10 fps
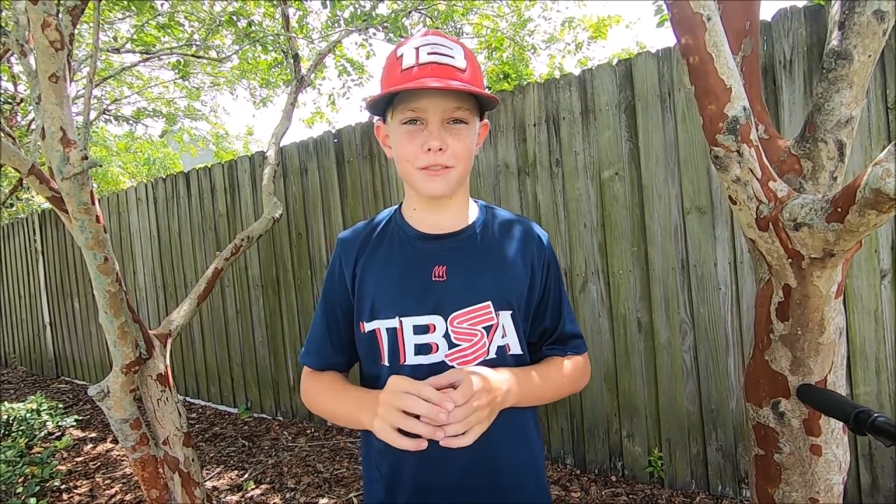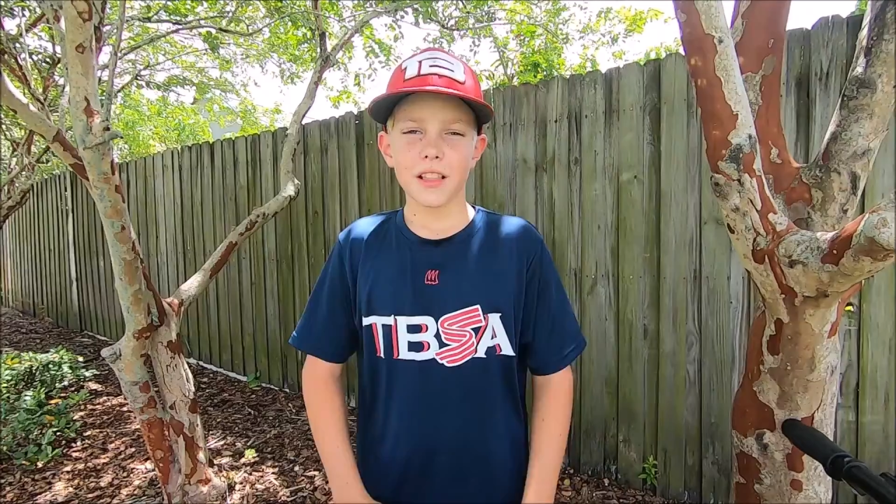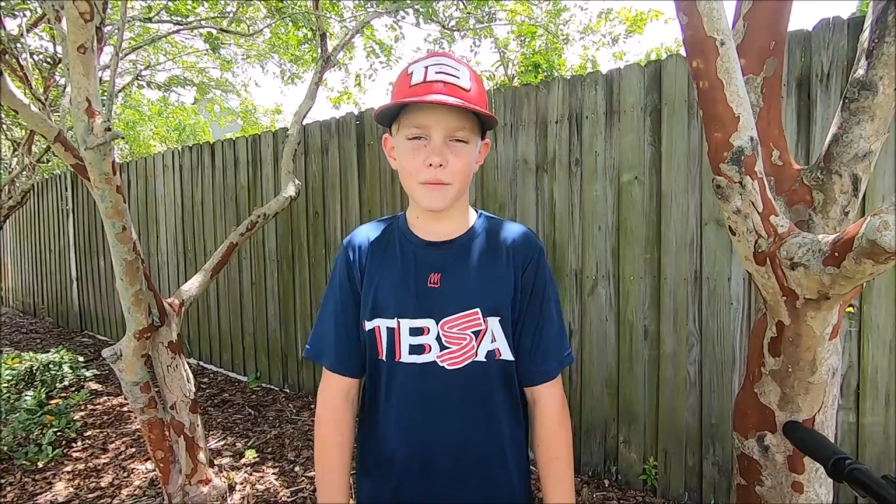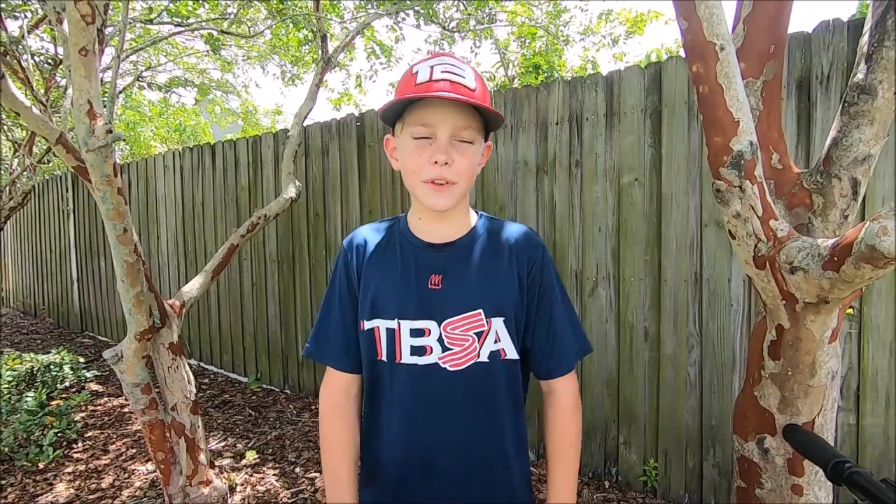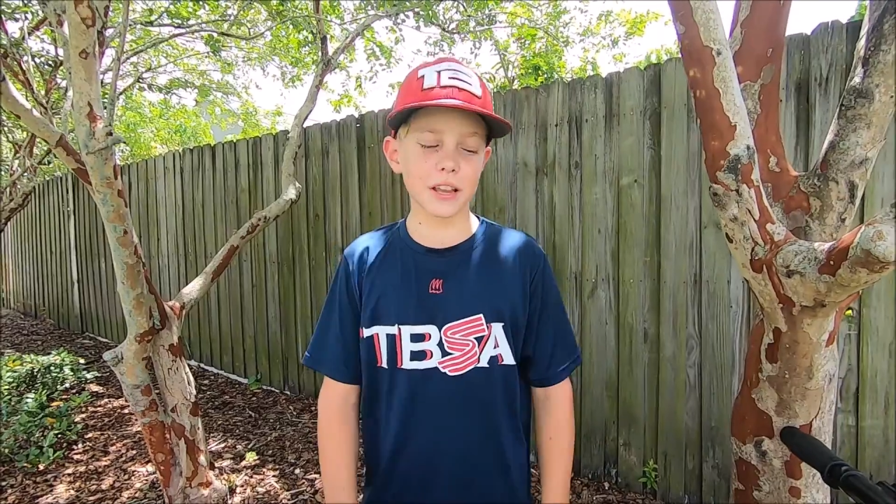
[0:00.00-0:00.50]

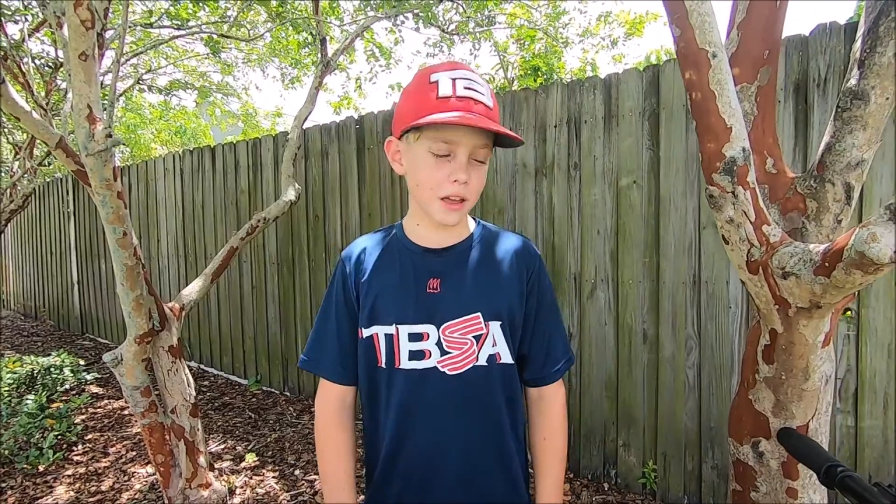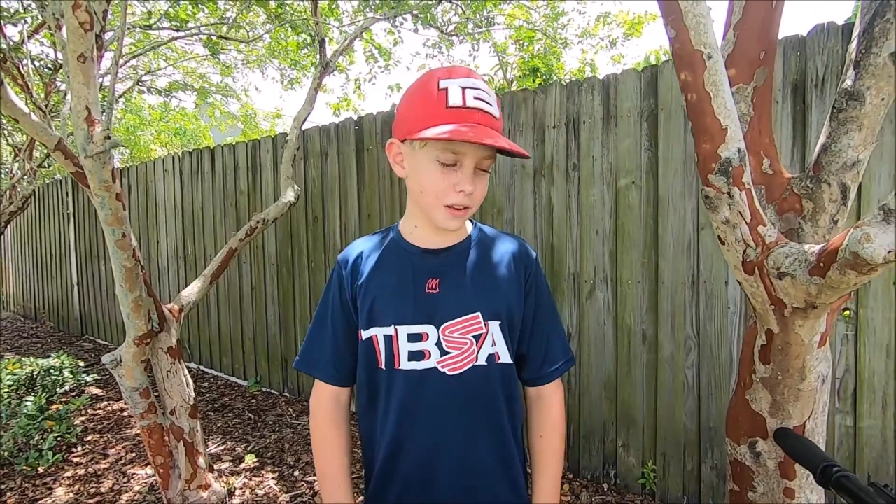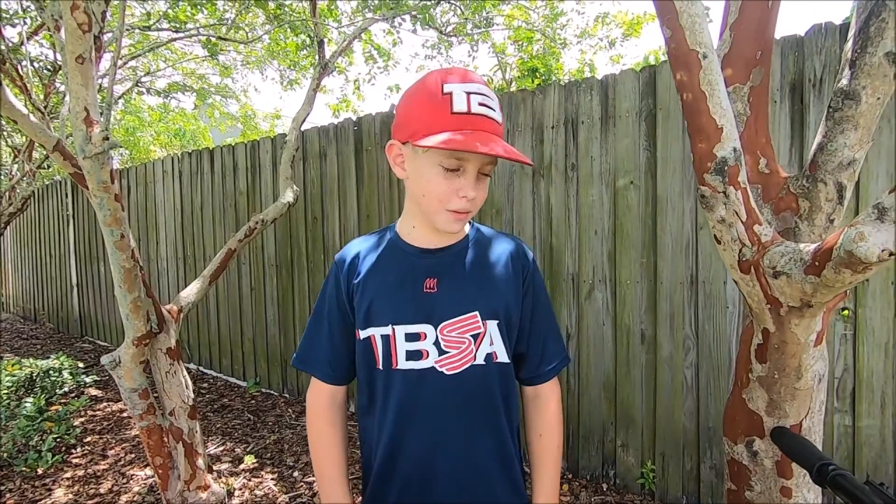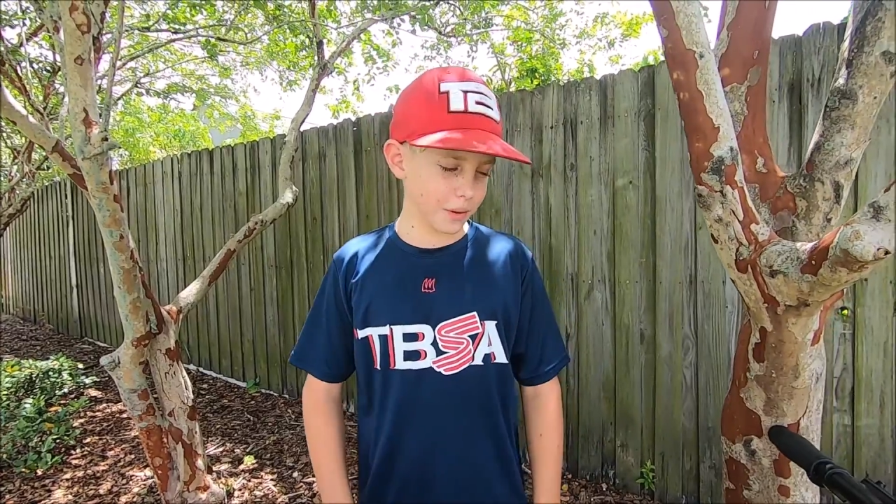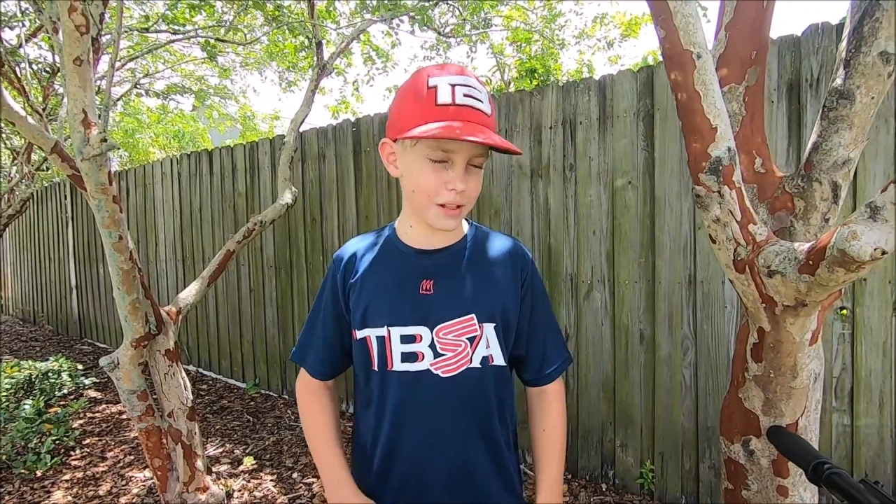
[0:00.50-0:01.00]
Let me tell
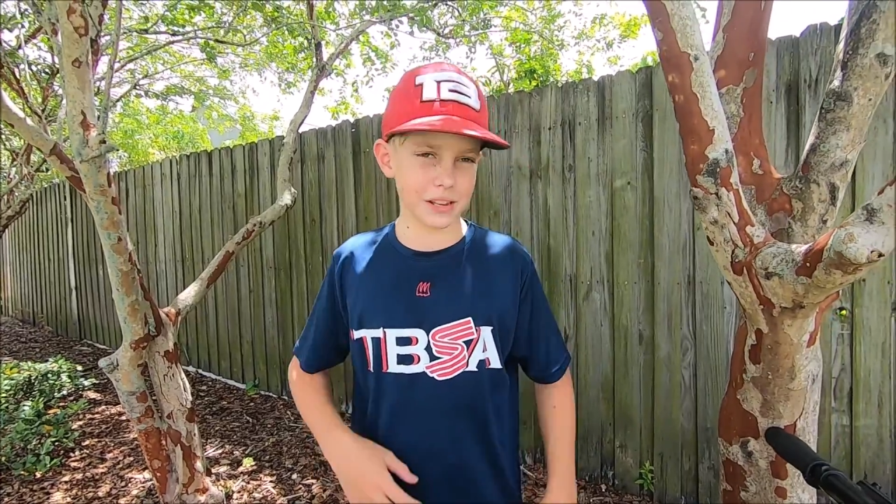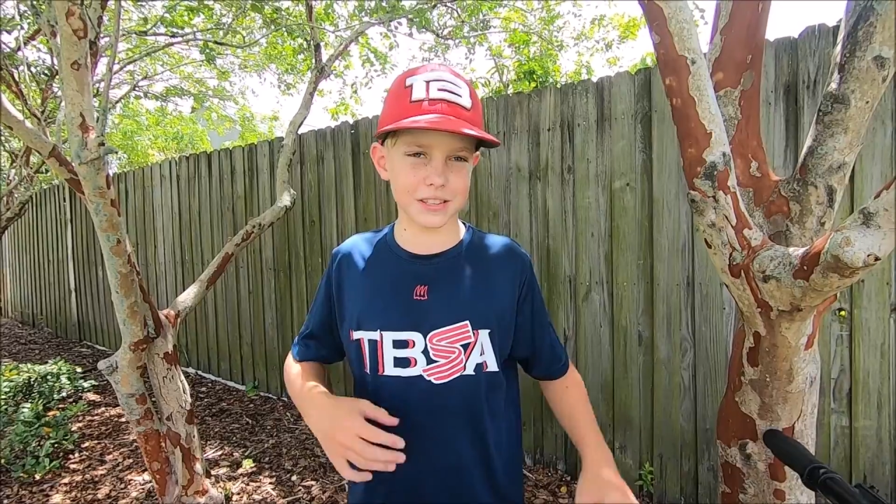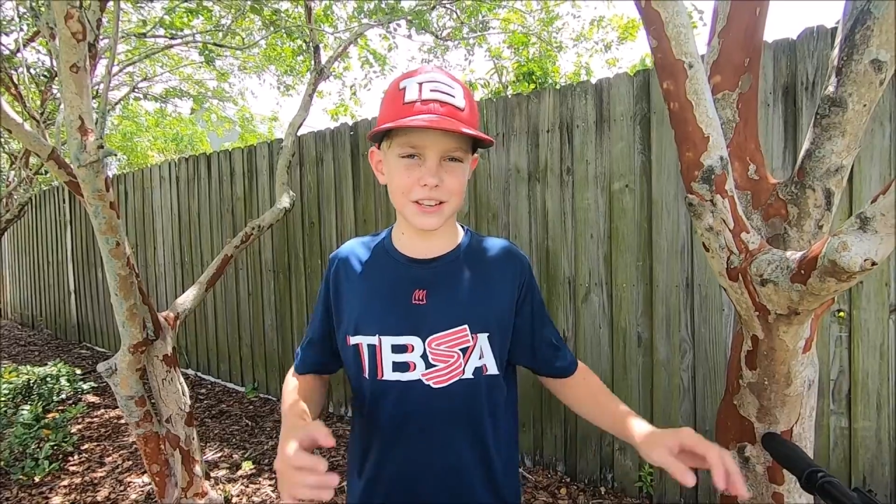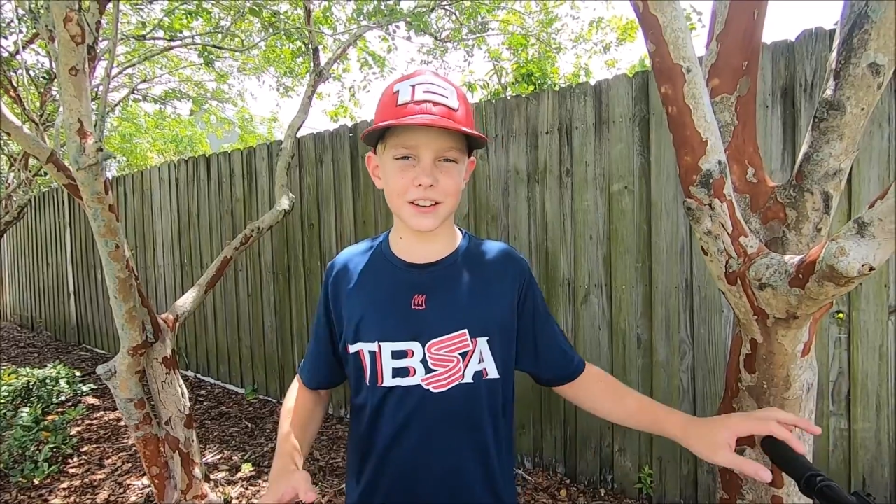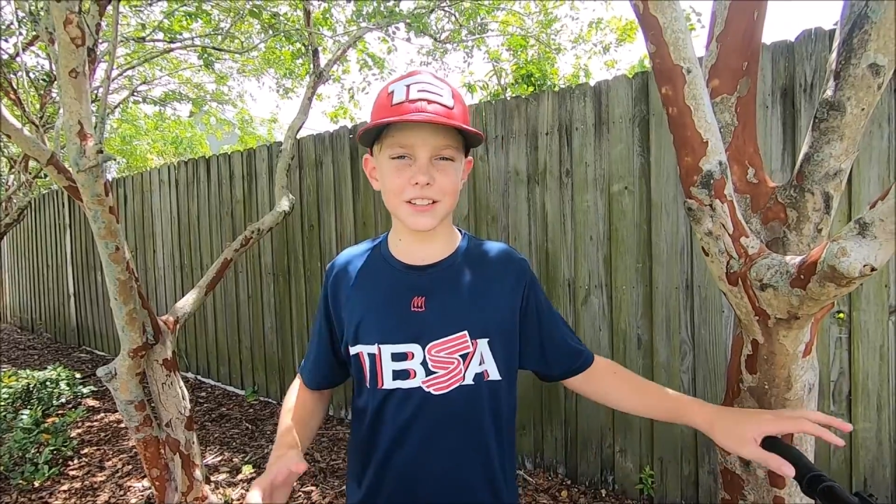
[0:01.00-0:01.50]
you about the
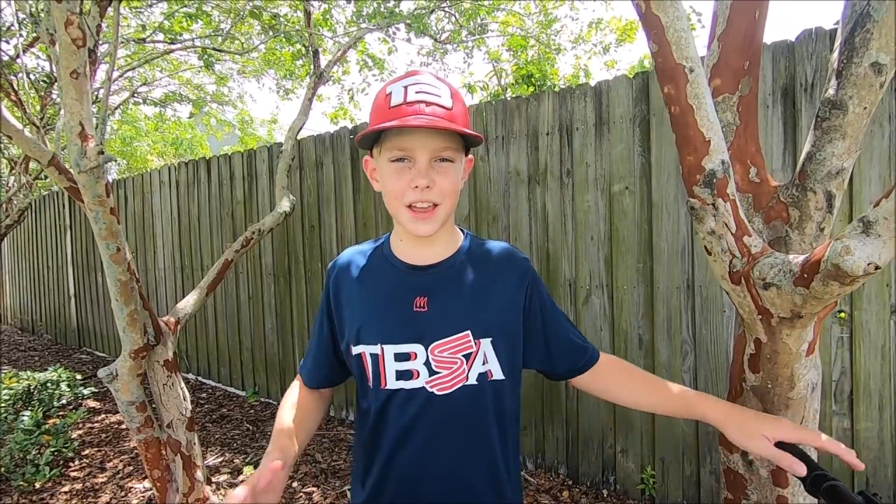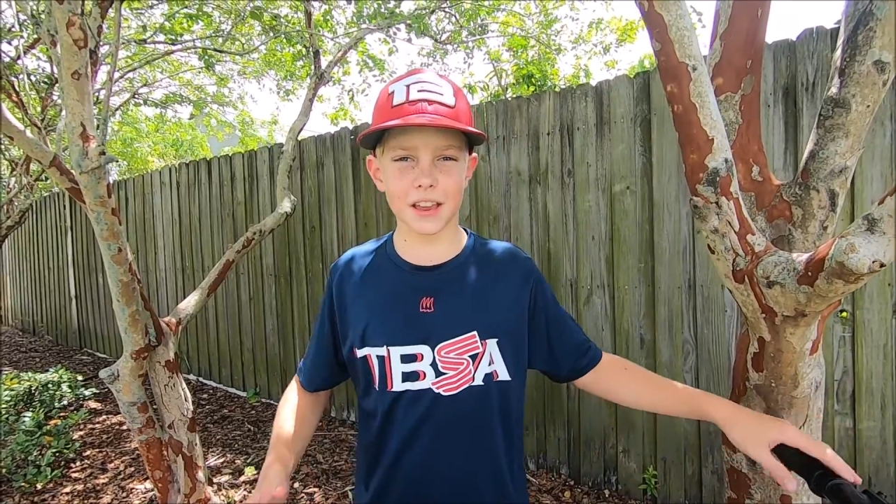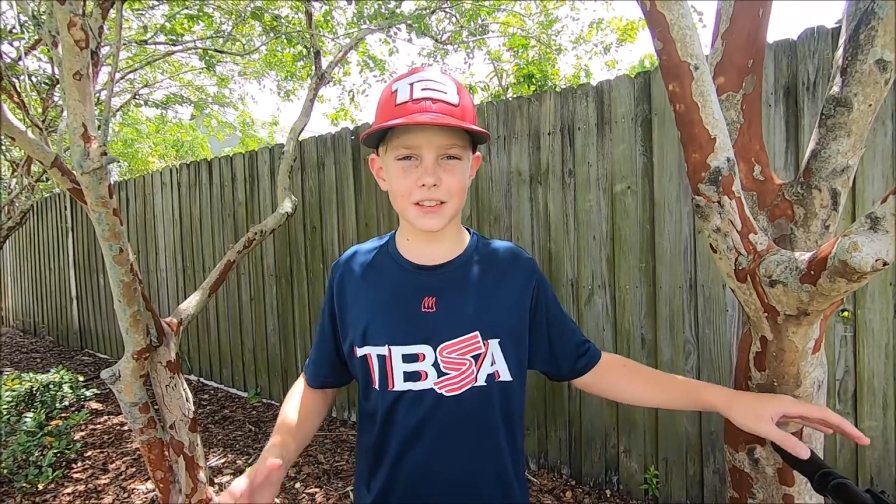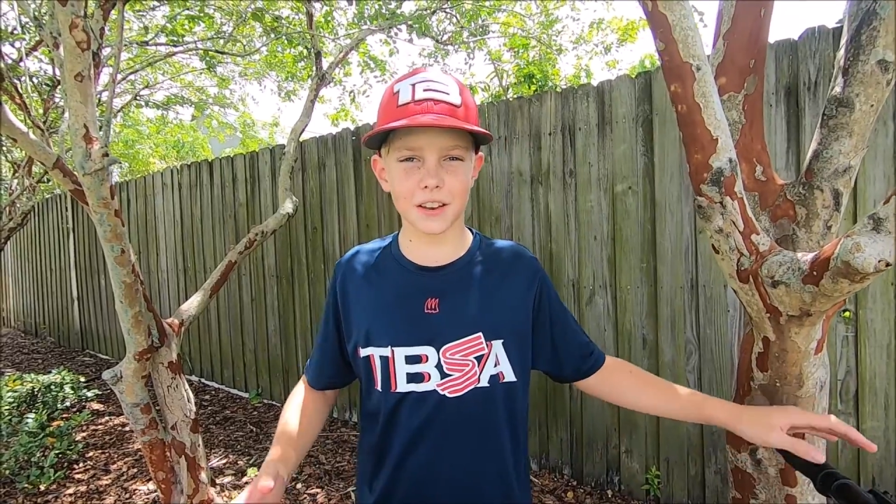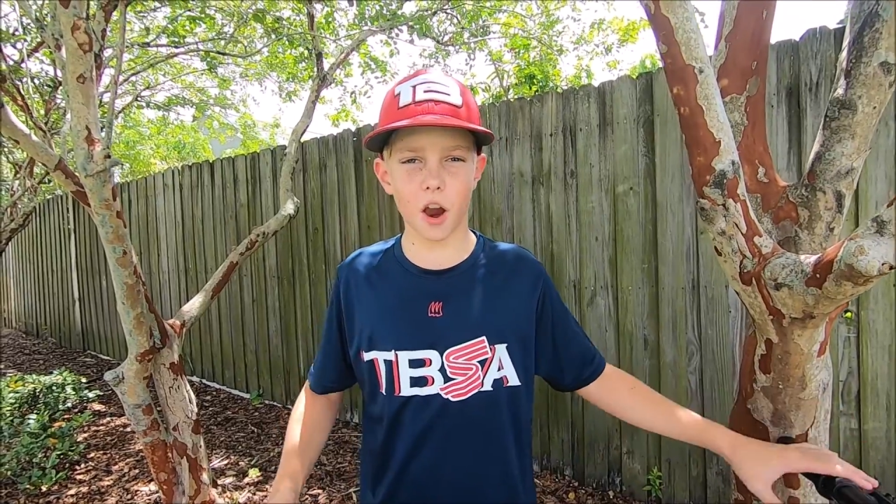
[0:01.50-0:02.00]
Sirrus
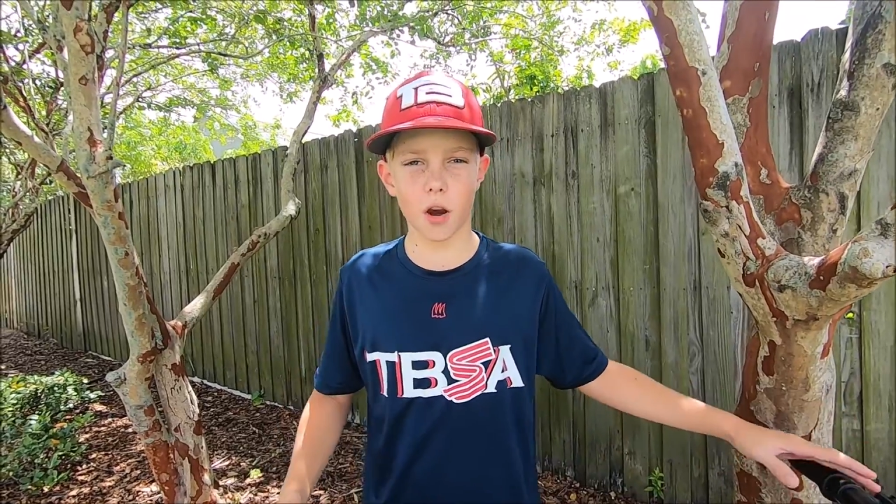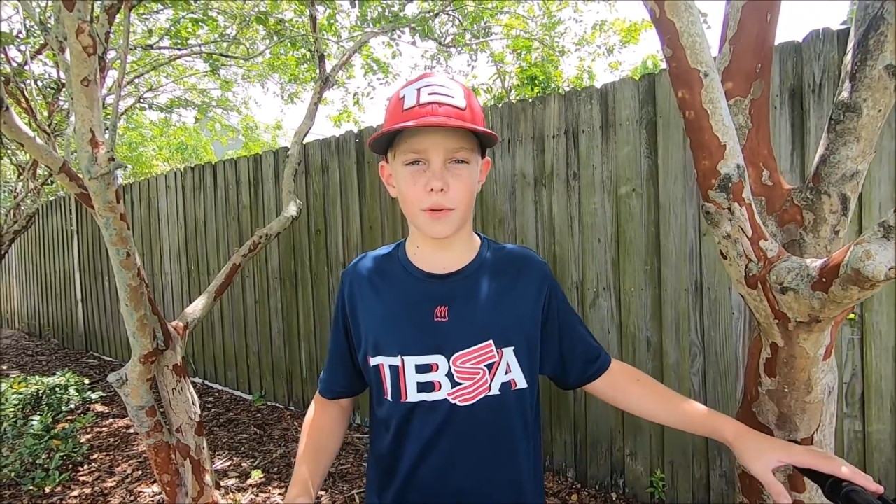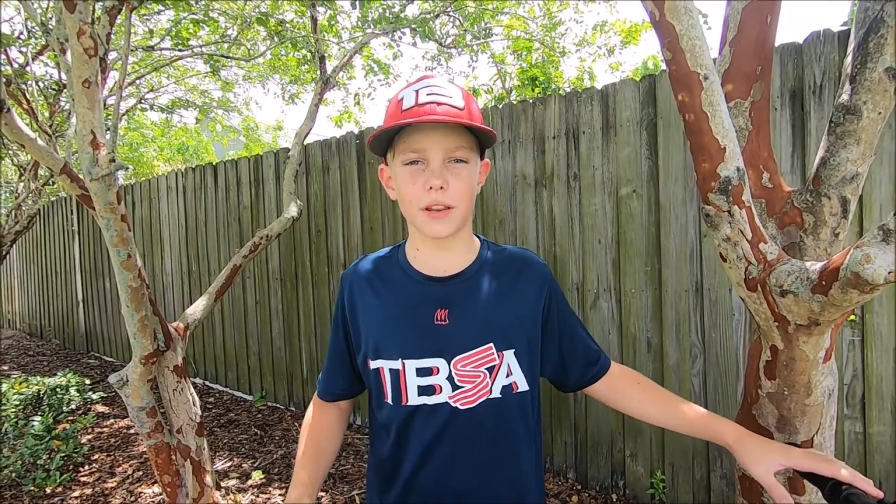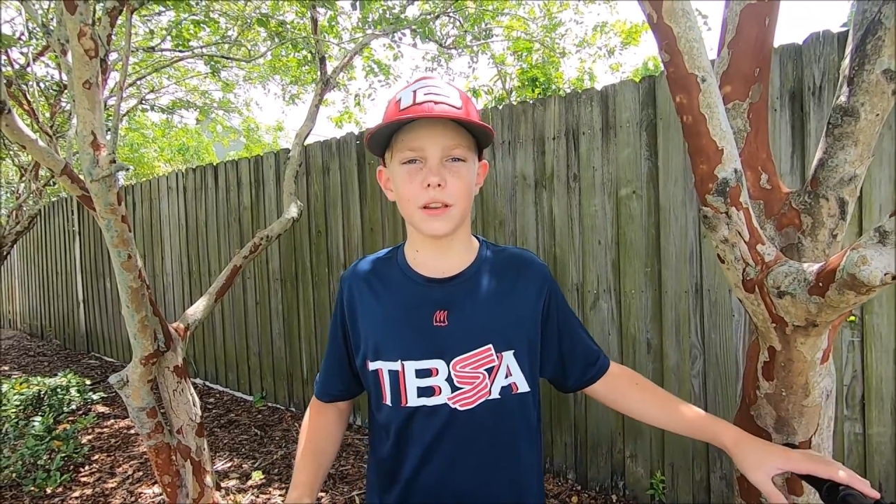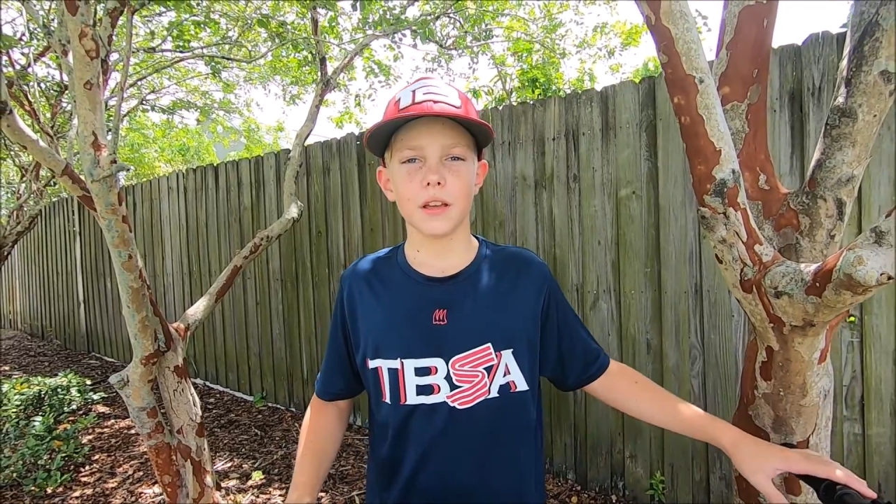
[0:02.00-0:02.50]
X Carbon.